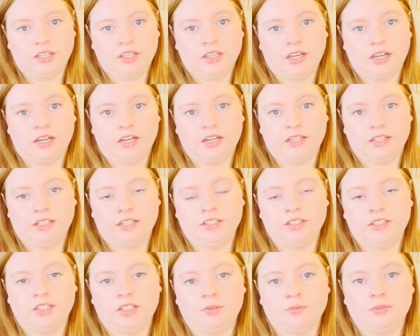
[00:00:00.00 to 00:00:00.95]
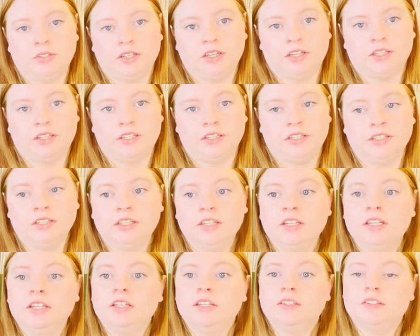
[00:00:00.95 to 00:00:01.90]
I ended up dyeing
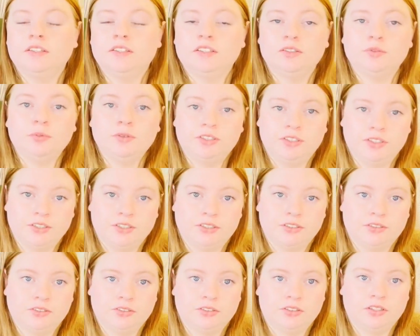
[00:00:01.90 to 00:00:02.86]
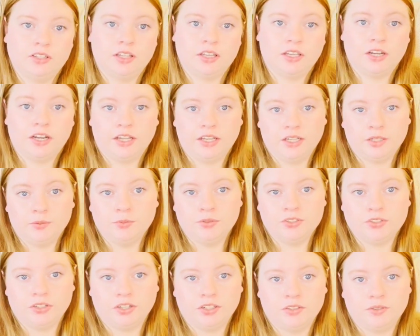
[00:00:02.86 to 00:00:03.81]
these materials so they could hang up and
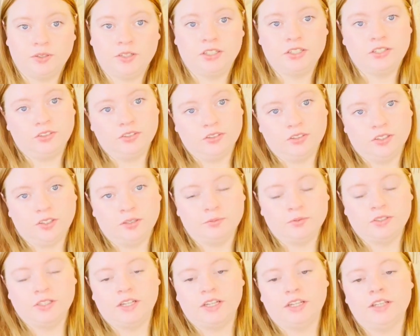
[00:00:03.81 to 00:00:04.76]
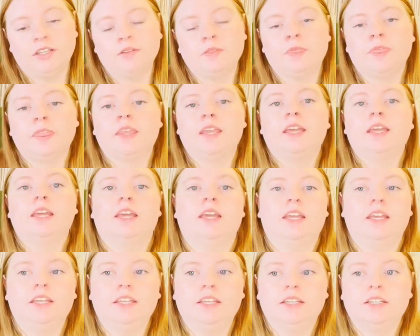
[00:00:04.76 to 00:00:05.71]
dry so I could use them today.
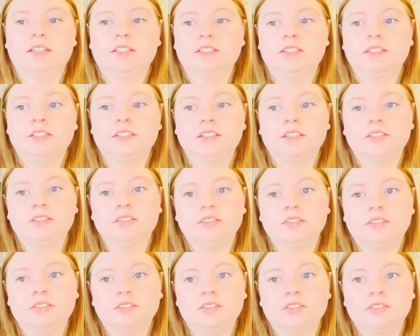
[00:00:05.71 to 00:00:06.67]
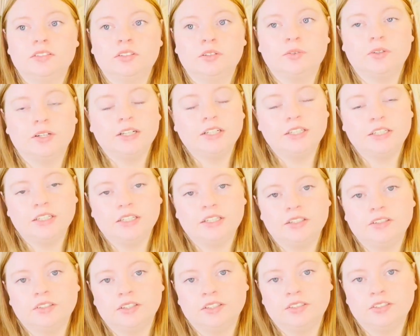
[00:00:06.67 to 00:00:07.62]
And so what I did
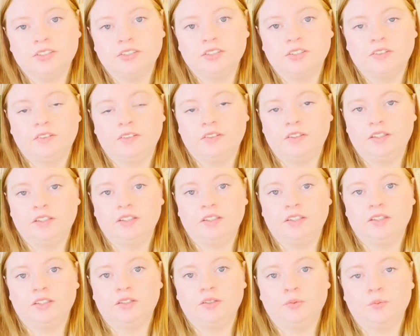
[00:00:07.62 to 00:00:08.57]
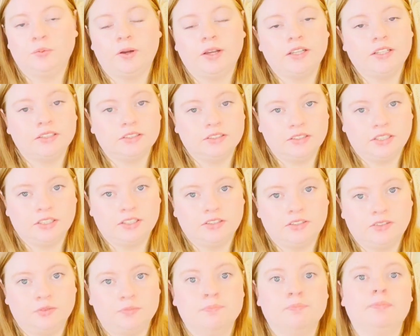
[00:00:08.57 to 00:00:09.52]
is I took the white
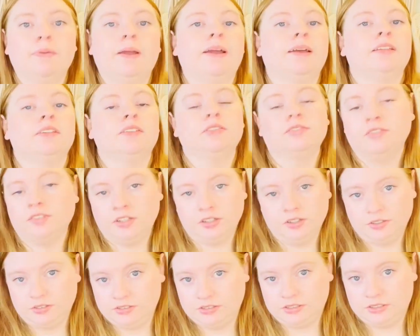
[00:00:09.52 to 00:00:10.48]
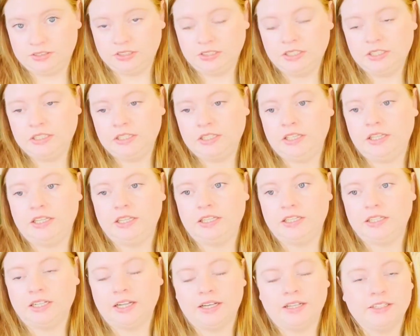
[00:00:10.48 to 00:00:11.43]
lace massive curtain
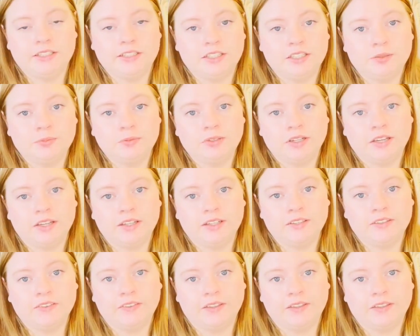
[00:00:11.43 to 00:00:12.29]
and I ended up dyeing